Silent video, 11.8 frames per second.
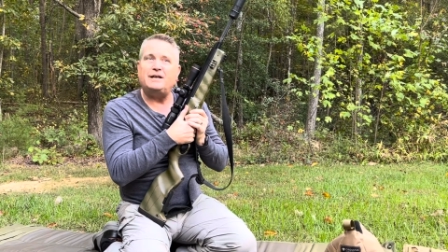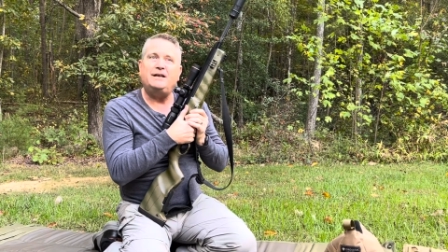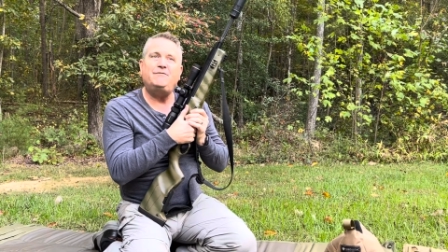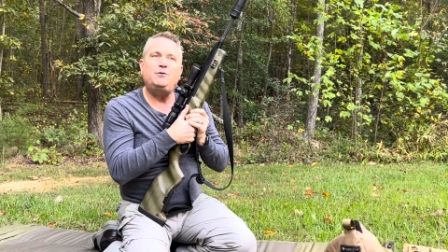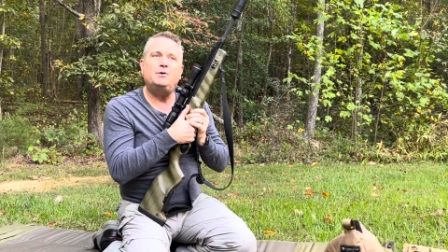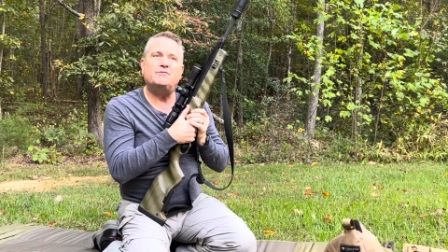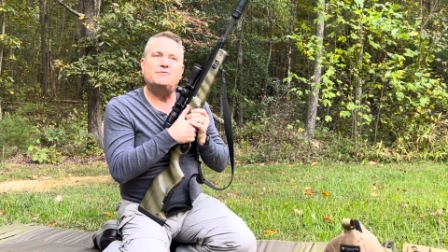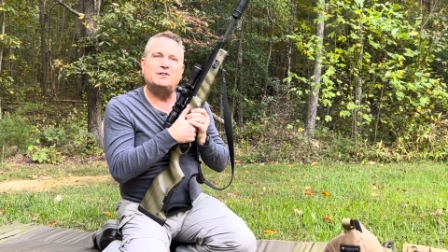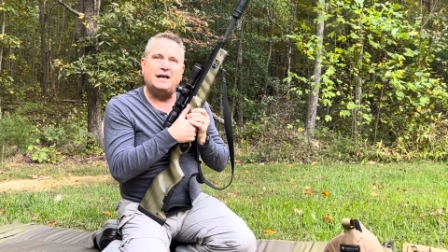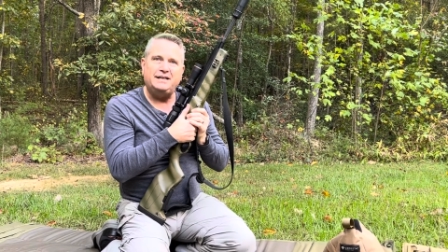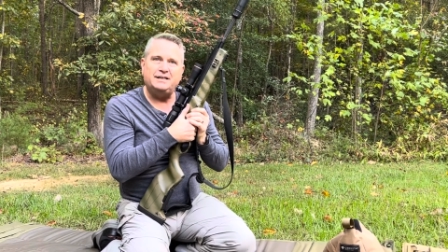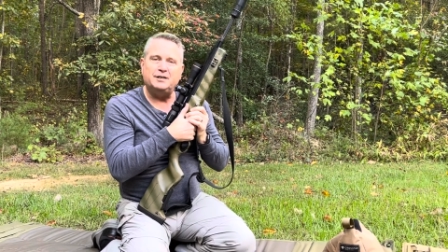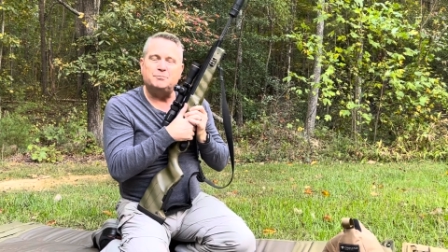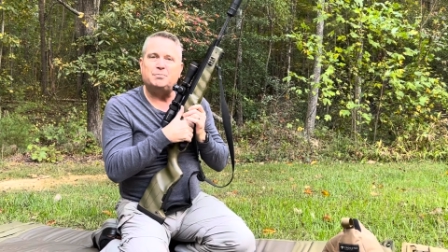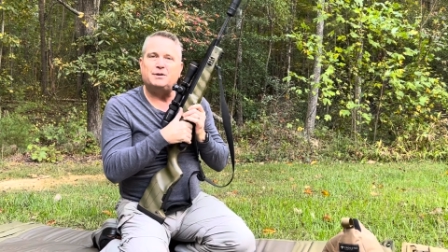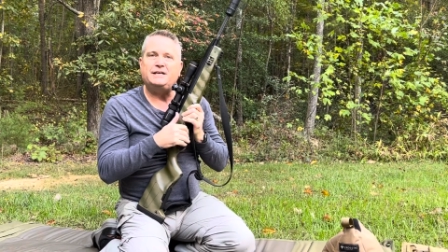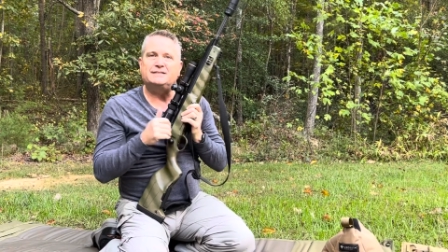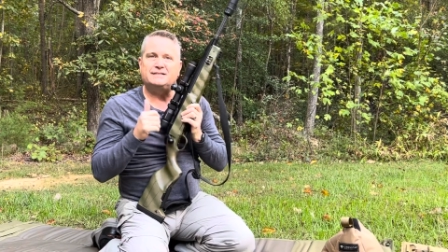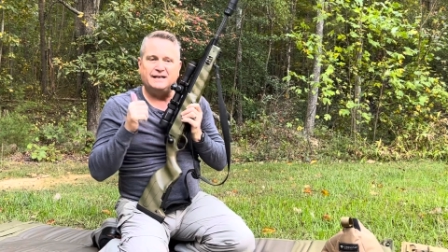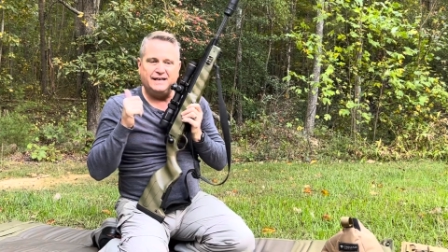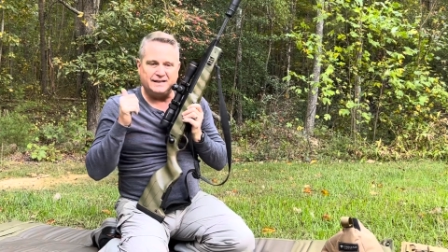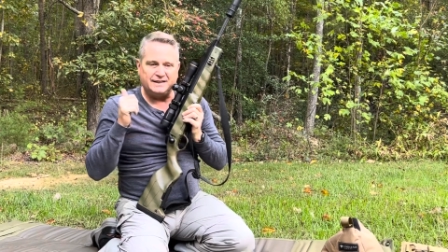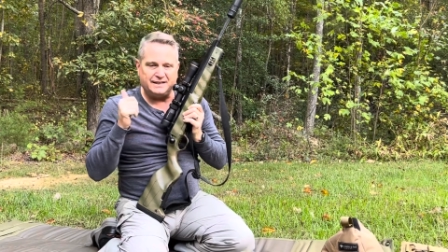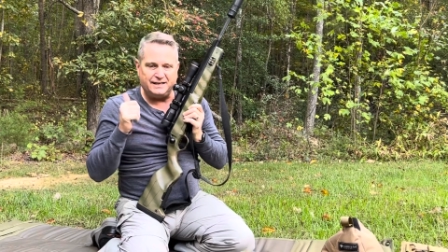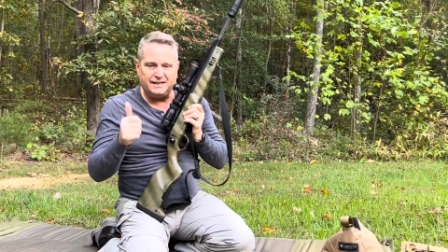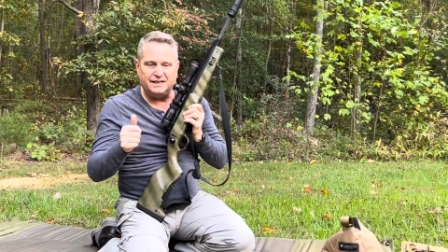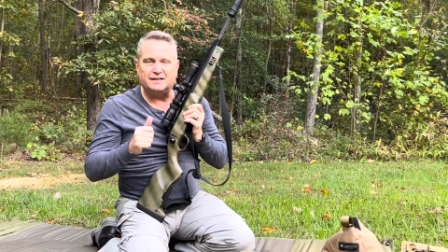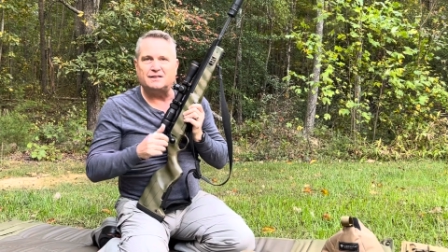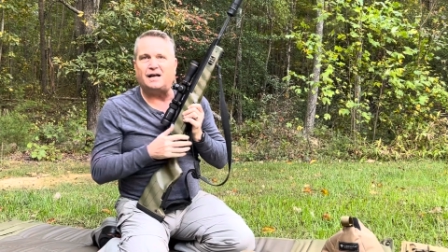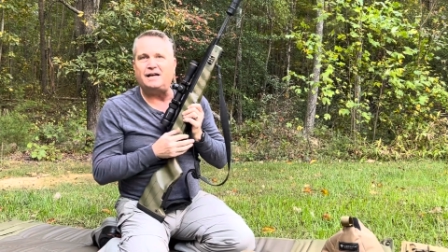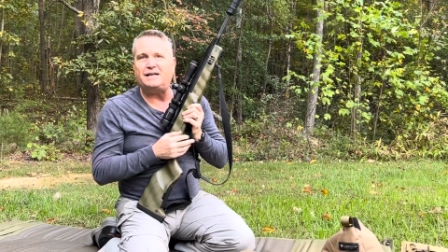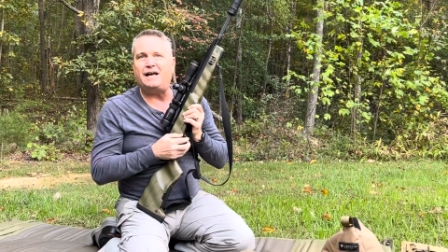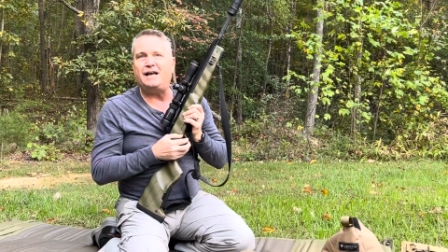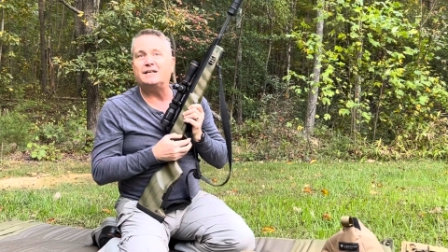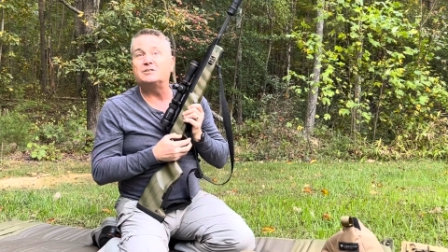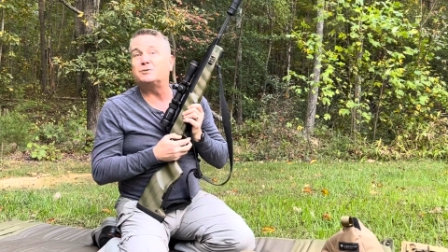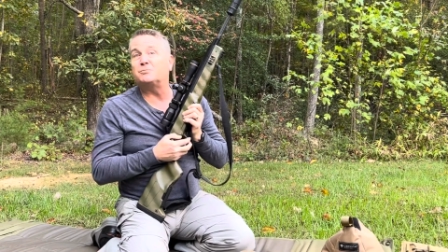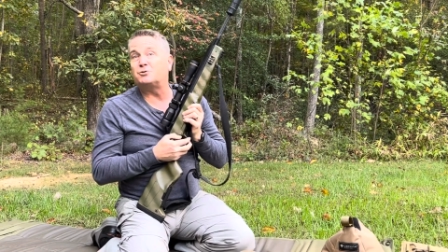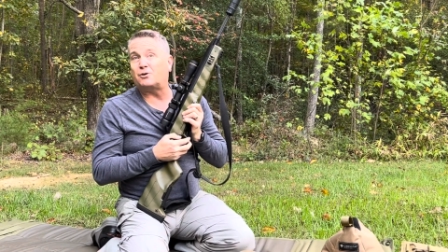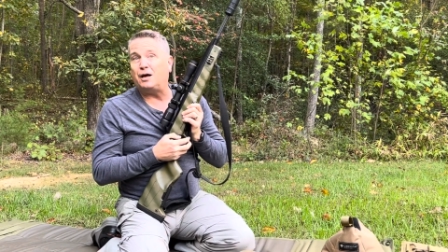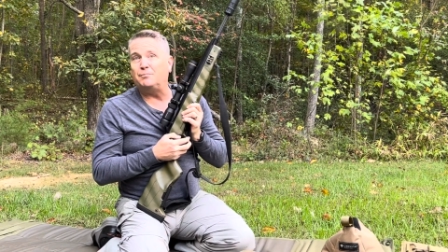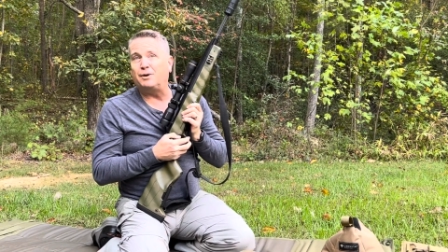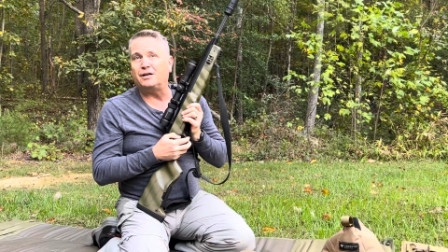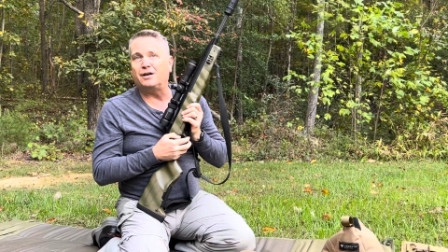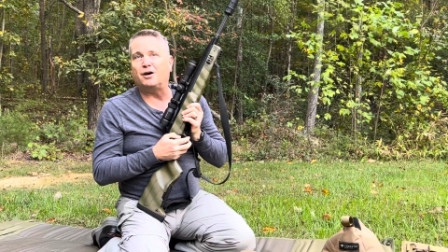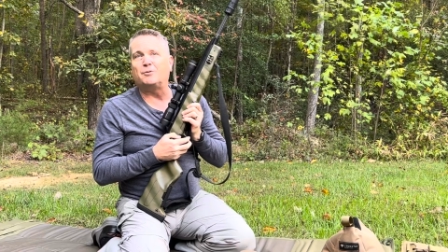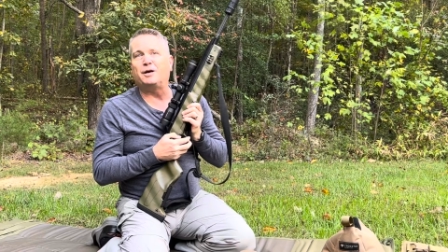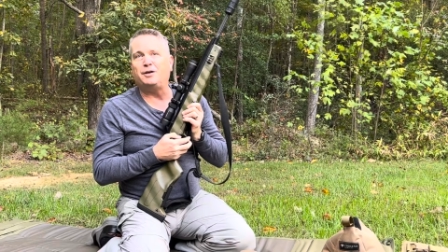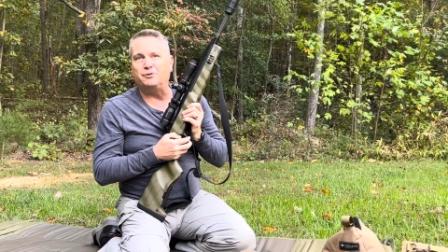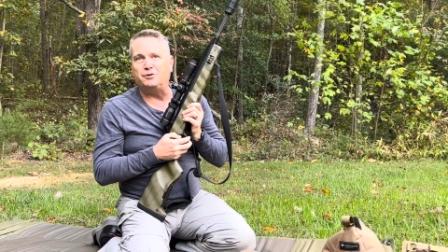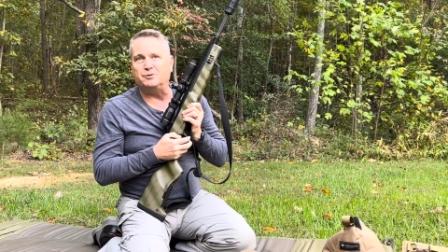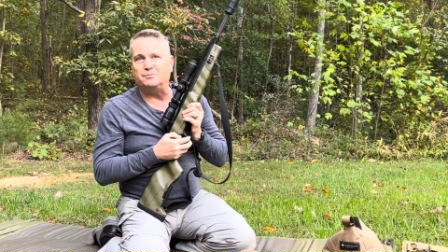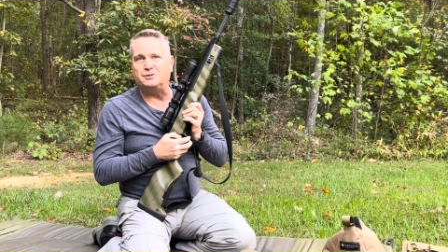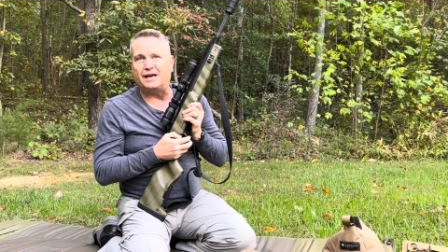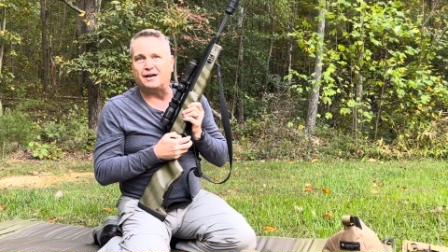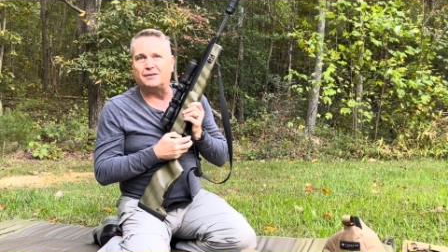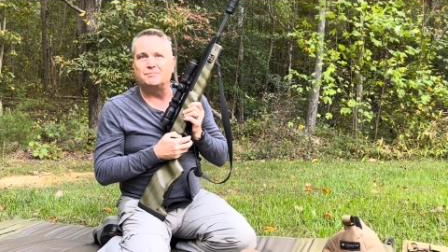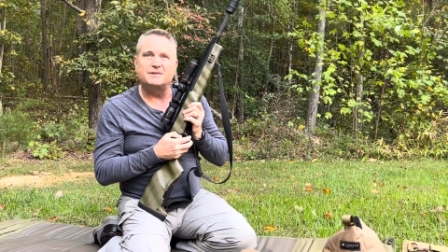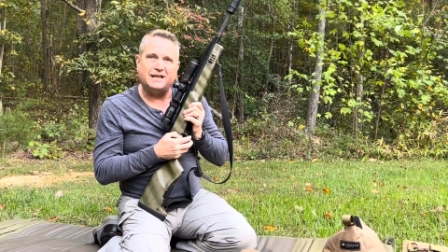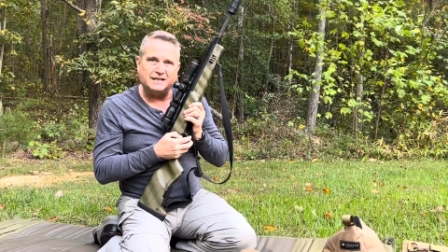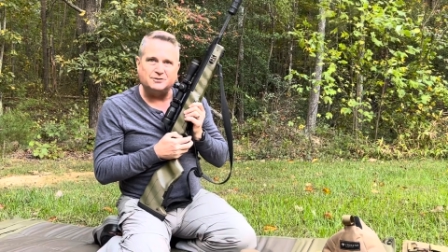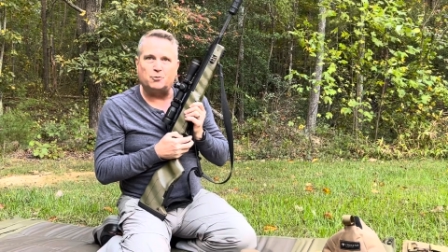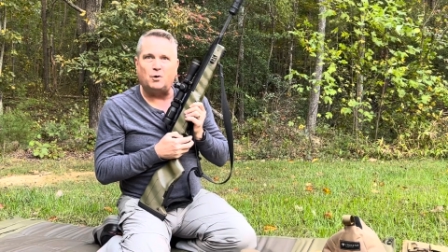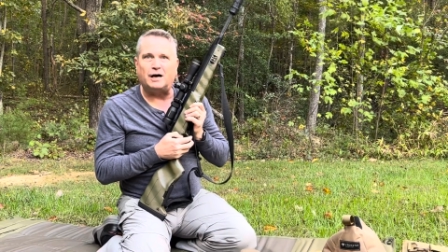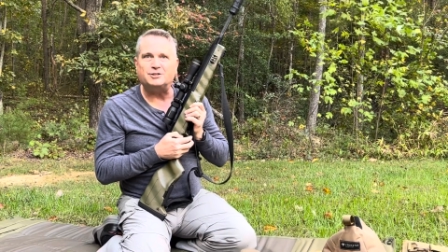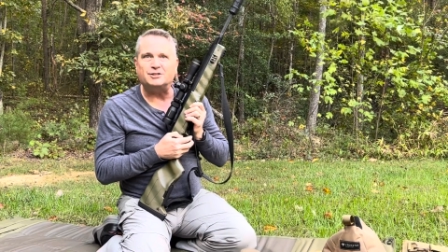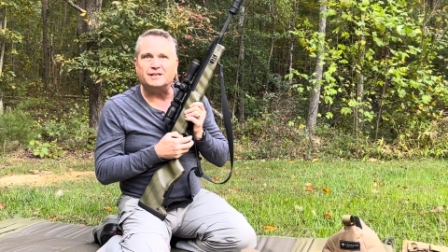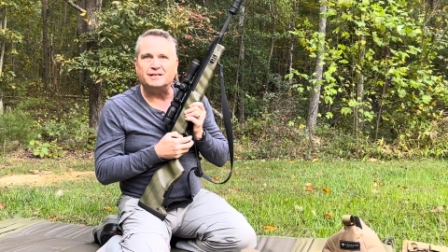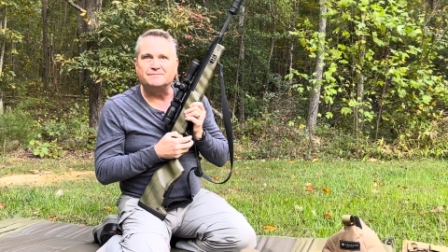If you have liked it, please hit the like and subscribe button on my YouTube channel. Thanks for watching.